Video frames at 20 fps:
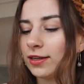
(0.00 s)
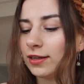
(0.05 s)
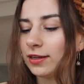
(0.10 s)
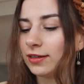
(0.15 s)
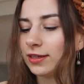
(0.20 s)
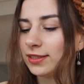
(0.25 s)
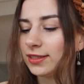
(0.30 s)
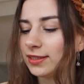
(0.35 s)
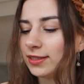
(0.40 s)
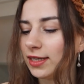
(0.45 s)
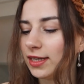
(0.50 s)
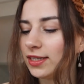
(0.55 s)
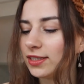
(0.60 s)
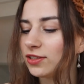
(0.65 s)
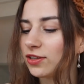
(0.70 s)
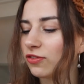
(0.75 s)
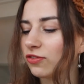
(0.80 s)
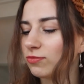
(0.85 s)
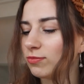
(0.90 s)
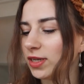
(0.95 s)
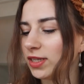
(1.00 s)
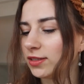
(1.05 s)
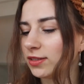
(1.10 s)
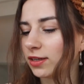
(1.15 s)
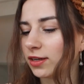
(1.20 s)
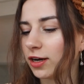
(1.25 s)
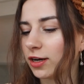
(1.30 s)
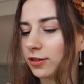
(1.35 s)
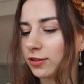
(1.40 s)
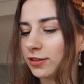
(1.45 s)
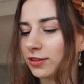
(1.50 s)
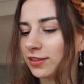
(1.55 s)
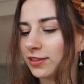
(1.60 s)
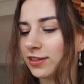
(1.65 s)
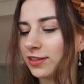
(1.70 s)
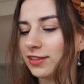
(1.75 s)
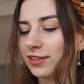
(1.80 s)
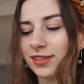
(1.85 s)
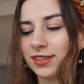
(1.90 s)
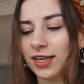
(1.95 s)
the Seas of Mintaka.
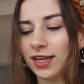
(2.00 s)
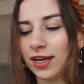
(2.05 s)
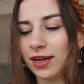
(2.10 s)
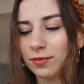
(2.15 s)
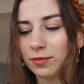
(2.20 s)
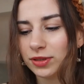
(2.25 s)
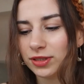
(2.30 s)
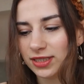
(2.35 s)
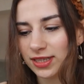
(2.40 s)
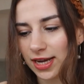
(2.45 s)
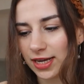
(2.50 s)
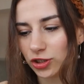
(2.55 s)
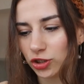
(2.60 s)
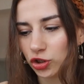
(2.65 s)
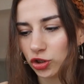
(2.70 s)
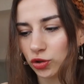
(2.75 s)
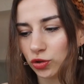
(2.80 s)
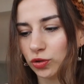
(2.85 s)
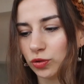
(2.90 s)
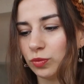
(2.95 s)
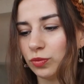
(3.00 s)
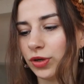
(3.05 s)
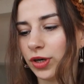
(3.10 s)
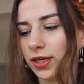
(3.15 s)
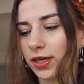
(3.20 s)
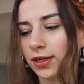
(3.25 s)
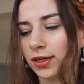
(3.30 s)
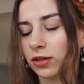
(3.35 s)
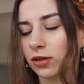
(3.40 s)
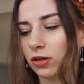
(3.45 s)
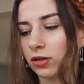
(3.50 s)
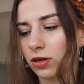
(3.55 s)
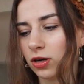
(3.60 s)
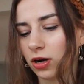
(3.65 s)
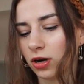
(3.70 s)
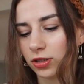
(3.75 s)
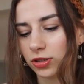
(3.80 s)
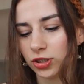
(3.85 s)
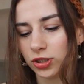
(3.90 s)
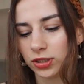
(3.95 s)
Seeing potential, bringing
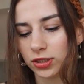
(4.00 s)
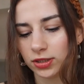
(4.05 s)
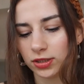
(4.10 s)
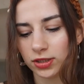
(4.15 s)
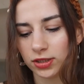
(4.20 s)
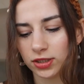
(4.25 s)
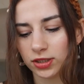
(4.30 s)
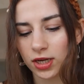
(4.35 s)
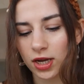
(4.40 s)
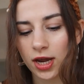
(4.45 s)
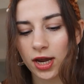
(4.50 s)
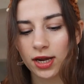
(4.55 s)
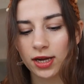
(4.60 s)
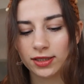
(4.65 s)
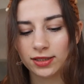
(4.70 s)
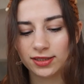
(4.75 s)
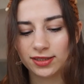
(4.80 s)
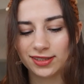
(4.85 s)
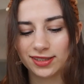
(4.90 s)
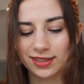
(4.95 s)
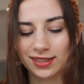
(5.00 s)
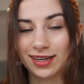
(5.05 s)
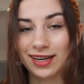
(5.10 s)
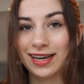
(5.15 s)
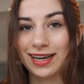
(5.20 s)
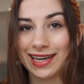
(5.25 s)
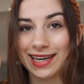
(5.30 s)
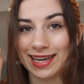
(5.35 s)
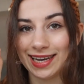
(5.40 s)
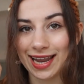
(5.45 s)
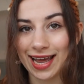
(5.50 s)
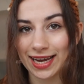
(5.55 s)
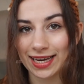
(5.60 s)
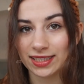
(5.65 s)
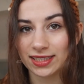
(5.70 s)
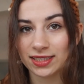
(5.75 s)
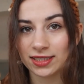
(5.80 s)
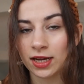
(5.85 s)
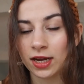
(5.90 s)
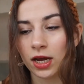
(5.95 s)
unconsciousness to
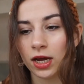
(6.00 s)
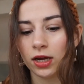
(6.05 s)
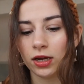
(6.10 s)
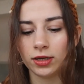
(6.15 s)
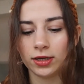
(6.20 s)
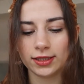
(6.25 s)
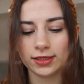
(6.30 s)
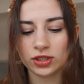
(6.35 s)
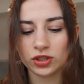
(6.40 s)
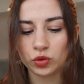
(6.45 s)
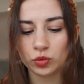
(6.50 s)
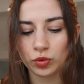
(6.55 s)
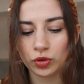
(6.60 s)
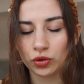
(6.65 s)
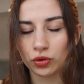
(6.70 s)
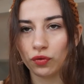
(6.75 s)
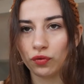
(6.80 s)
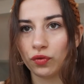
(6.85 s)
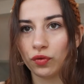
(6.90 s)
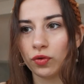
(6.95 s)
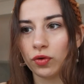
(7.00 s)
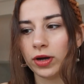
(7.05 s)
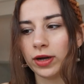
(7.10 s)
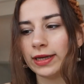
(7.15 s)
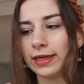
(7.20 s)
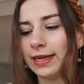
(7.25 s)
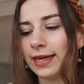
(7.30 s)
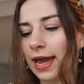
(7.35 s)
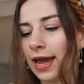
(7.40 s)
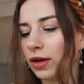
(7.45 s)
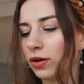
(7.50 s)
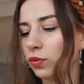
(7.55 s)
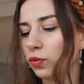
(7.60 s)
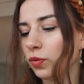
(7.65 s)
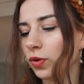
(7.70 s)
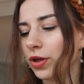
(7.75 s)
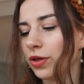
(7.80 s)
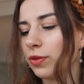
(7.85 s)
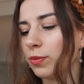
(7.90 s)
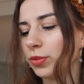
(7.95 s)
light. This is beautiful again
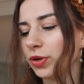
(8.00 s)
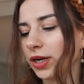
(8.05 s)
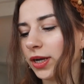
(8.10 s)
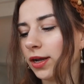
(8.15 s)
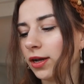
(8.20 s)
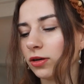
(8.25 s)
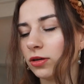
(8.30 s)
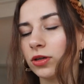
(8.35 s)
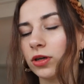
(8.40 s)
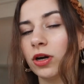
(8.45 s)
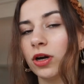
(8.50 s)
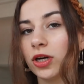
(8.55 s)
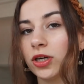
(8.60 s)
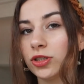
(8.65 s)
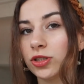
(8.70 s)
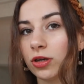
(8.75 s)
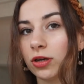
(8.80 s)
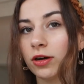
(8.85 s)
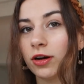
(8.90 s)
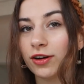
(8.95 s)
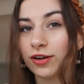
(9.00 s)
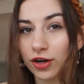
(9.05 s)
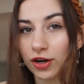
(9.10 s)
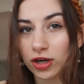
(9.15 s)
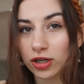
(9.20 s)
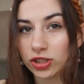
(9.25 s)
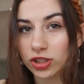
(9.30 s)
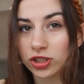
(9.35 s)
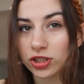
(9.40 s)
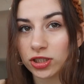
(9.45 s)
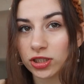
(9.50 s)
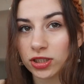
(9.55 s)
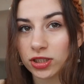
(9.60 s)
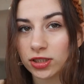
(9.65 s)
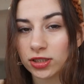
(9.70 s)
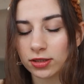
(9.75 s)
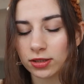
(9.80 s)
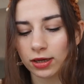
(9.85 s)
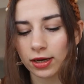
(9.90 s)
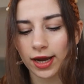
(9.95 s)
with bringing uncon
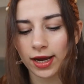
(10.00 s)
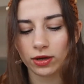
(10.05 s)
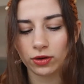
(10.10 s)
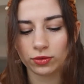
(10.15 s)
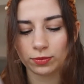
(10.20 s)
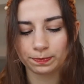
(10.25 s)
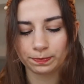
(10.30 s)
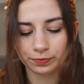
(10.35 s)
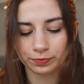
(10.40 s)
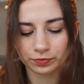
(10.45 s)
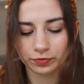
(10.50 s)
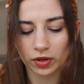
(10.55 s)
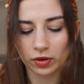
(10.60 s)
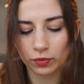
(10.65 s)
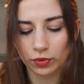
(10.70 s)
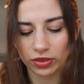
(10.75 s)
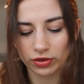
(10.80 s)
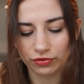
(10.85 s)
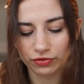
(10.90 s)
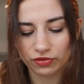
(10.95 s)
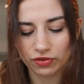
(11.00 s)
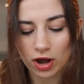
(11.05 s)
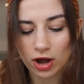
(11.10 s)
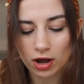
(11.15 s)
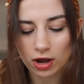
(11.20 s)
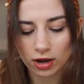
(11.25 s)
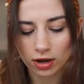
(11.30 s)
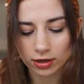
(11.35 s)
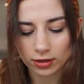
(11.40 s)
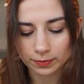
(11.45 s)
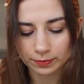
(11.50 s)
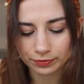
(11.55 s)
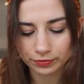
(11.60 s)
unconsciousness to light. With the fog,